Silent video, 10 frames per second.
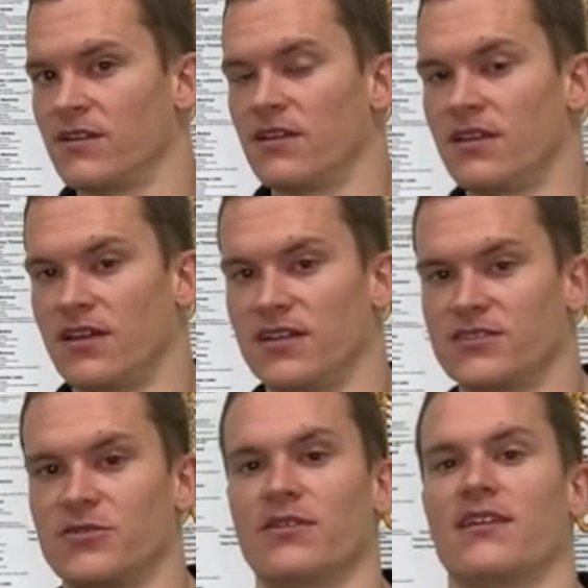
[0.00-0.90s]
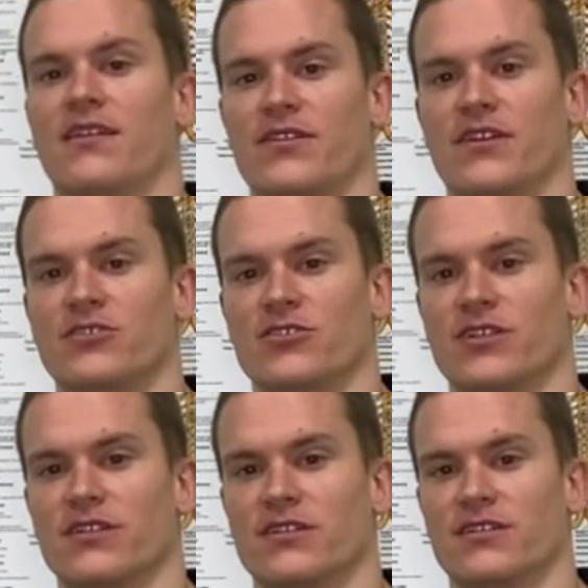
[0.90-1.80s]
to 1,100.
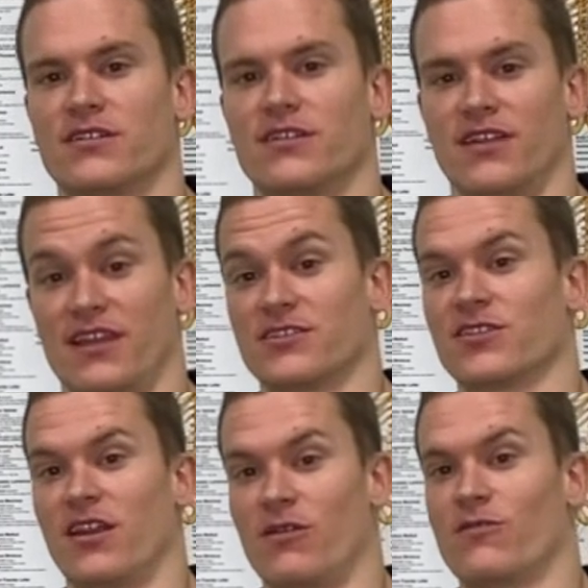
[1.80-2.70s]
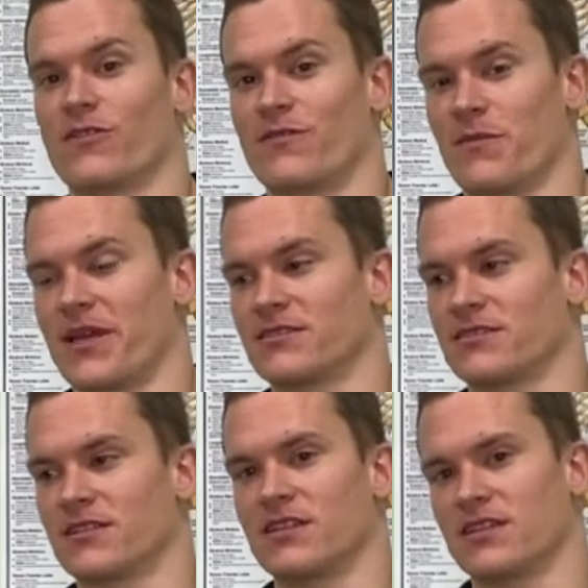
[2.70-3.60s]
That is low for females.
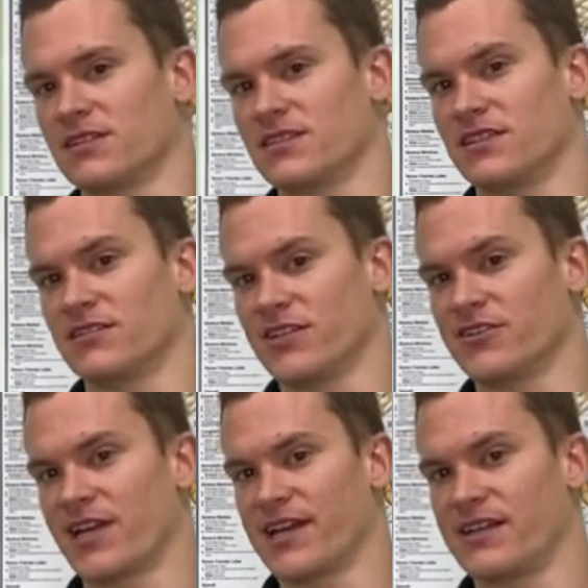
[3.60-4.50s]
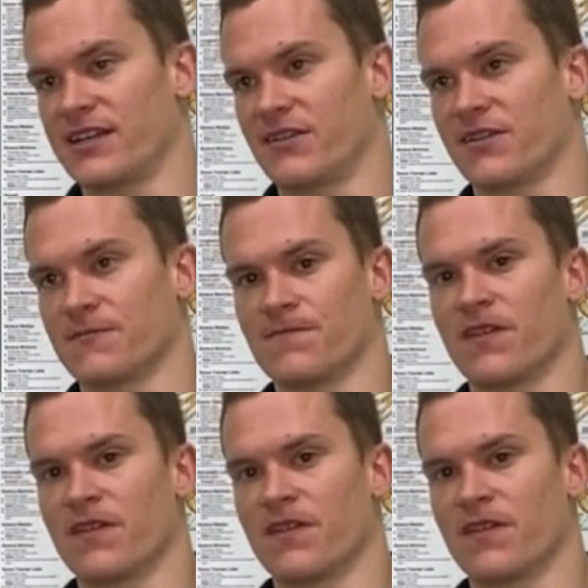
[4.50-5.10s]
Let's say you're dieted down there.